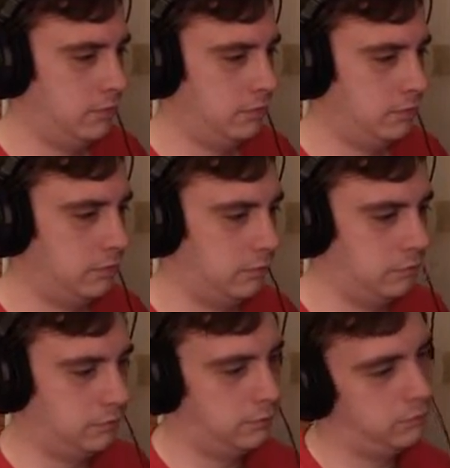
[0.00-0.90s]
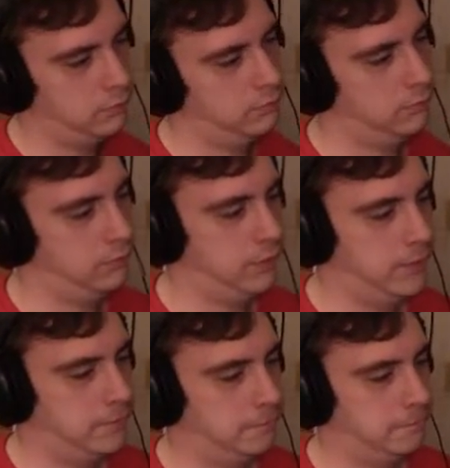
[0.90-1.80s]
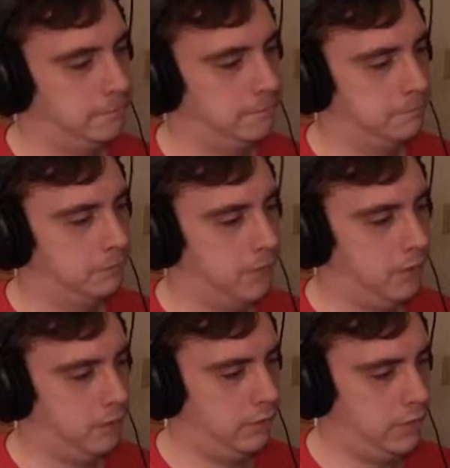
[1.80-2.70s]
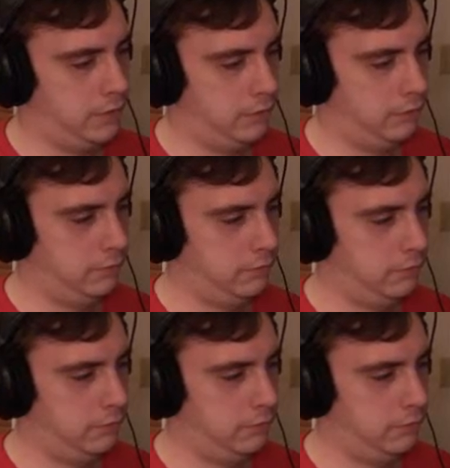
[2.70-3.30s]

Ooh. Oh no!